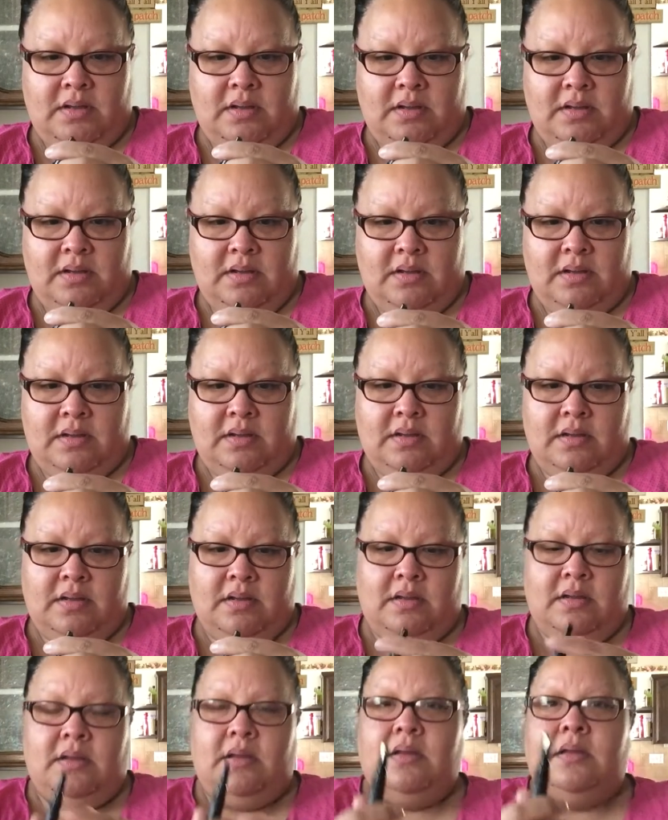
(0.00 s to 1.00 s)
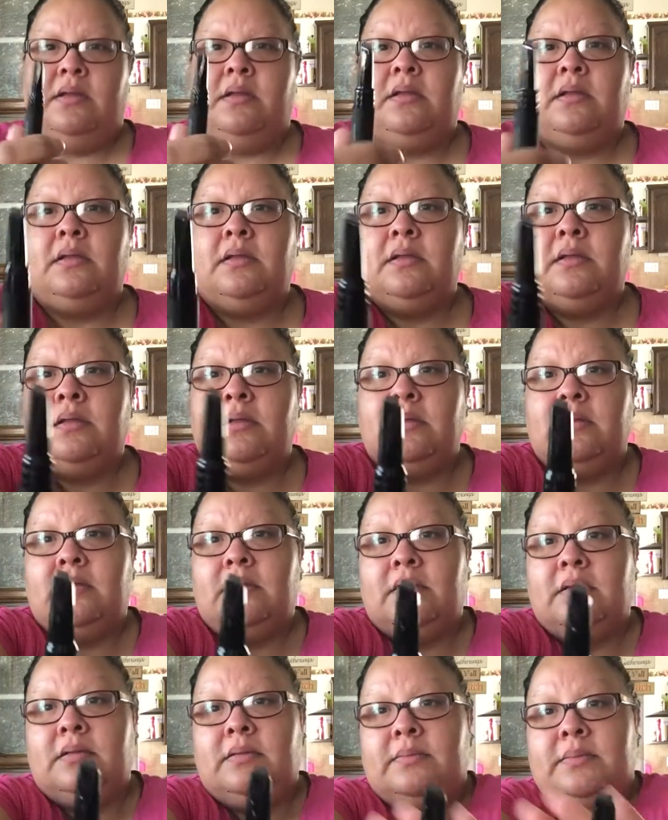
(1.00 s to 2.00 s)

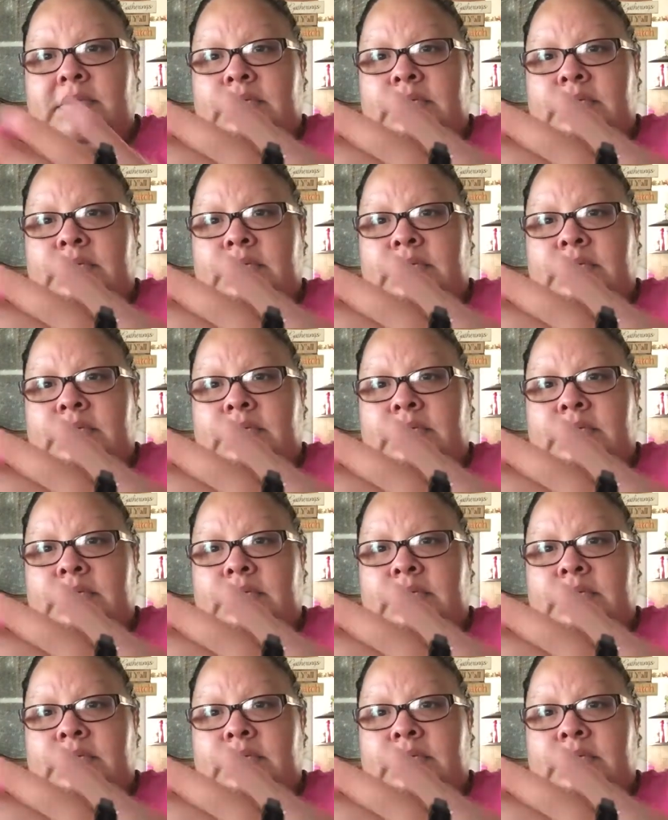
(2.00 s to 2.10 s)
(silence)